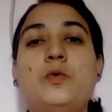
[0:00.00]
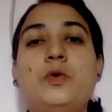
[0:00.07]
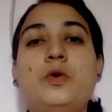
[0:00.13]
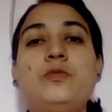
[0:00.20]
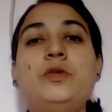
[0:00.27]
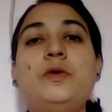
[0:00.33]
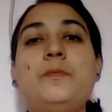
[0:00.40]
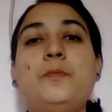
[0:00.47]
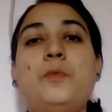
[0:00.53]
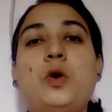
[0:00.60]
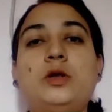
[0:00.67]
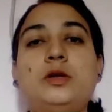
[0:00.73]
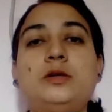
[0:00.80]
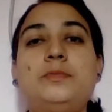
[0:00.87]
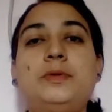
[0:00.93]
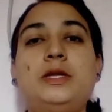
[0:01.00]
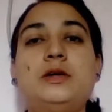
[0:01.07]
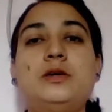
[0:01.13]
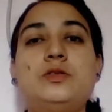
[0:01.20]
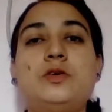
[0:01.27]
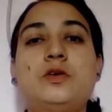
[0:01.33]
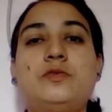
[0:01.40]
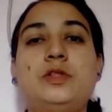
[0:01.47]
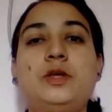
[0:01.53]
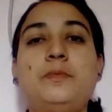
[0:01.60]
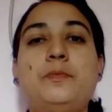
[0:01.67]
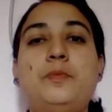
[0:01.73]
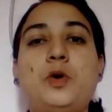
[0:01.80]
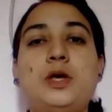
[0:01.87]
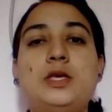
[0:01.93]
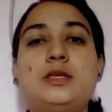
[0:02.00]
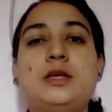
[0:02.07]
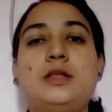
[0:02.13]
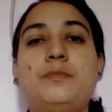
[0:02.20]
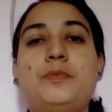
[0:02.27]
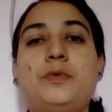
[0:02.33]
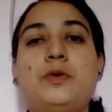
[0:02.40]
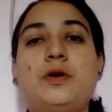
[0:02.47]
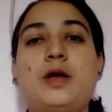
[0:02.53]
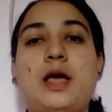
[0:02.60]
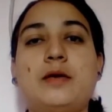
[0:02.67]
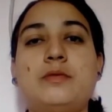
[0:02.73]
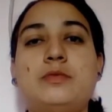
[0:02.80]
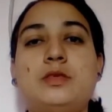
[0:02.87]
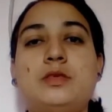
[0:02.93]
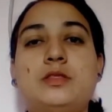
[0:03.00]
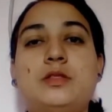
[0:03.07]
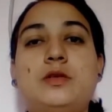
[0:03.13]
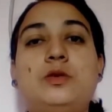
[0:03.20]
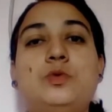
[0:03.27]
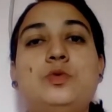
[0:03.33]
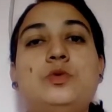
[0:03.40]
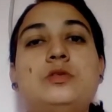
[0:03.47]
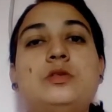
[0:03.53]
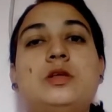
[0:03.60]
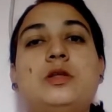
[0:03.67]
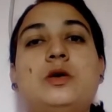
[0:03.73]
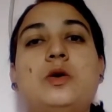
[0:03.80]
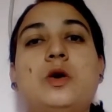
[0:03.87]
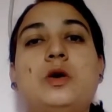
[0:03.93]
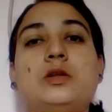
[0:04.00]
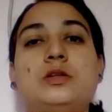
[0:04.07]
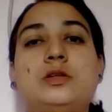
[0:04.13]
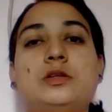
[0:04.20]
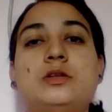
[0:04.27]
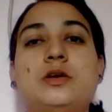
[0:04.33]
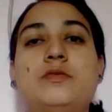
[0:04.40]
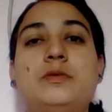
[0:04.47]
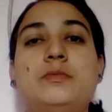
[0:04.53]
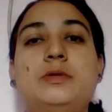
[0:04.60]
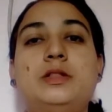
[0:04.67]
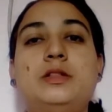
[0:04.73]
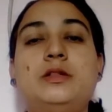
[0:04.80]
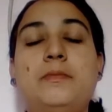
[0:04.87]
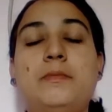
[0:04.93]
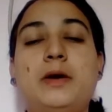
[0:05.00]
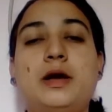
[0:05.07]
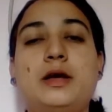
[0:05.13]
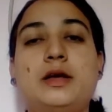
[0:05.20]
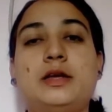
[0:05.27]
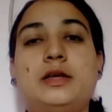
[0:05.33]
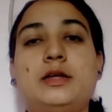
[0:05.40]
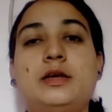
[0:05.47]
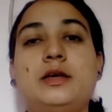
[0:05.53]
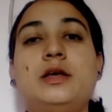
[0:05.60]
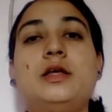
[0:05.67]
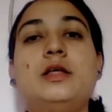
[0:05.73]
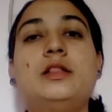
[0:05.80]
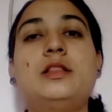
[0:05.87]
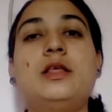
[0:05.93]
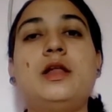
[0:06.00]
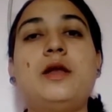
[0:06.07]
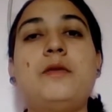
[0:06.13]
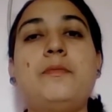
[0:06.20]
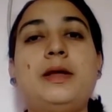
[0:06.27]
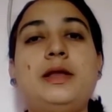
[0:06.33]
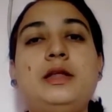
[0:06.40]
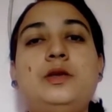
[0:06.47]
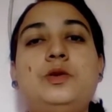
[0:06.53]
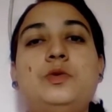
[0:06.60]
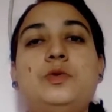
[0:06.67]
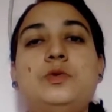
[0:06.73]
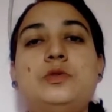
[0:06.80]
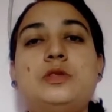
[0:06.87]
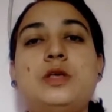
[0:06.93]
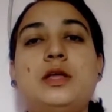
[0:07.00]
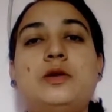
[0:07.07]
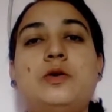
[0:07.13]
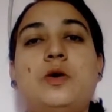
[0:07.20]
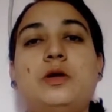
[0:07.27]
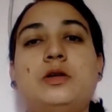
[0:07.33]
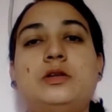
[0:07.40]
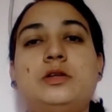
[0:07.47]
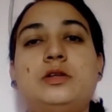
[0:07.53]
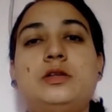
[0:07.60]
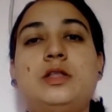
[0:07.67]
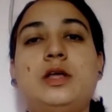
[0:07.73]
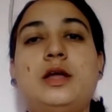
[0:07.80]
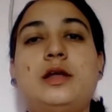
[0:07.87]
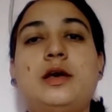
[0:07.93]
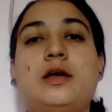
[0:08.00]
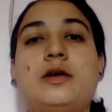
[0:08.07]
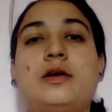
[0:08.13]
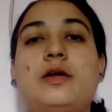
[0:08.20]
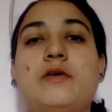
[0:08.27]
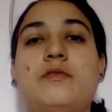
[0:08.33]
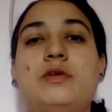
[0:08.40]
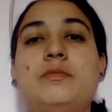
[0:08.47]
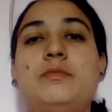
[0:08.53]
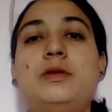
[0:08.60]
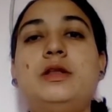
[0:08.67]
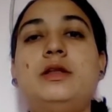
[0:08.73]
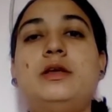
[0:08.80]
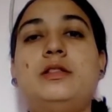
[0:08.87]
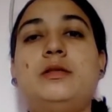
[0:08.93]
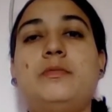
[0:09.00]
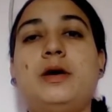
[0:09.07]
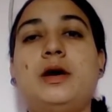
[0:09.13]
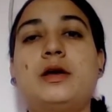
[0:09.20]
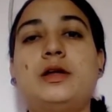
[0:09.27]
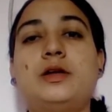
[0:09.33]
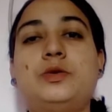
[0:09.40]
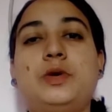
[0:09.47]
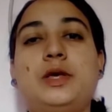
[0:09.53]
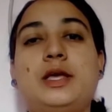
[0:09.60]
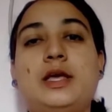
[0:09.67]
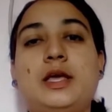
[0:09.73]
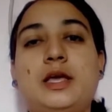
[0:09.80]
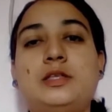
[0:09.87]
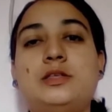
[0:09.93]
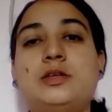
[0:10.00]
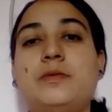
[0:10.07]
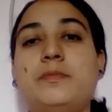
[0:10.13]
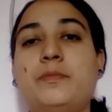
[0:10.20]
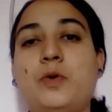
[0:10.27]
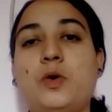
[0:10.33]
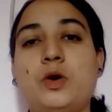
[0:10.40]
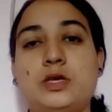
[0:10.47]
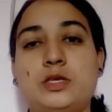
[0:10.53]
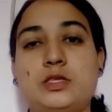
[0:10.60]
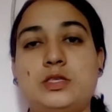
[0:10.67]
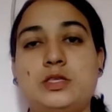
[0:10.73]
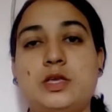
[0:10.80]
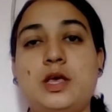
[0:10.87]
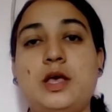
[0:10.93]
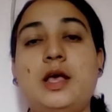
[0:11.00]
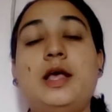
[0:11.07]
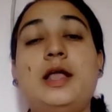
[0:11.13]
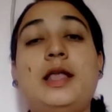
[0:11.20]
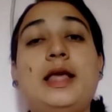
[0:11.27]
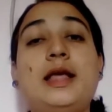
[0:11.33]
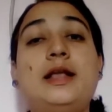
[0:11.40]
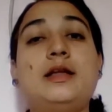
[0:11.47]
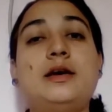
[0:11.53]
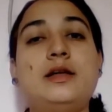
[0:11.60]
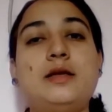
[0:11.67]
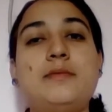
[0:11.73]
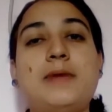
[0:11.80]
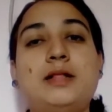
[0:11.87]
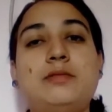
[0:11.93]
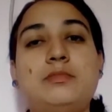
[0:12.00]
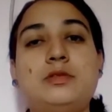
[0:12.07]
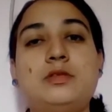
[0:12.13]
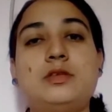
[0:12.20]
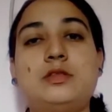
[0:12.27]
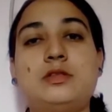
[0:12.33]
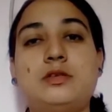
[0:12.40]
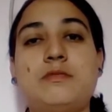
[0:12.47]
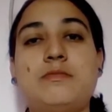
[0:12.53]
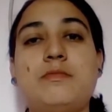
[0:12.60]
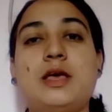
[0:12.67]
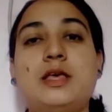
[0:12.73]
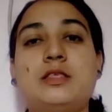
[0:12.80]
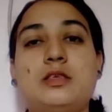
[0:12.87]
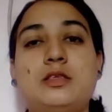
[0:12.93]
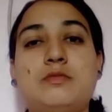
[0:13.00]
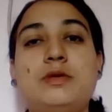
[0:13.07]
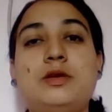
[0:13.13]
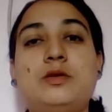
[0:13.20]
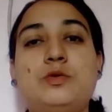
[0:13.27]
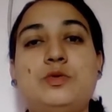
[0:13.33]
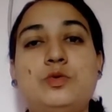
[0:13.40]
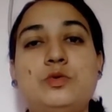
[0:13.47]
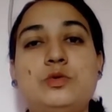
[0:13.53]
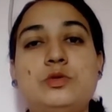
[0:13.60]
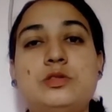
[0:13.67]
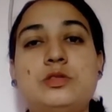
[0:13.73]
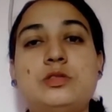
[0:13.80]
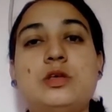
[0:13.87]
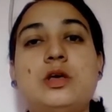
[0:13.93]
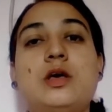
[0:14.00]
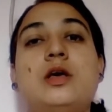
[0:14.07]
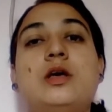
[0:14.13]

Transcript: One of the important pillars of the employee skill programs is the tools and the content available in the market. There are many tools and content that are available in the market to engage employees, like learning management system, assessment tools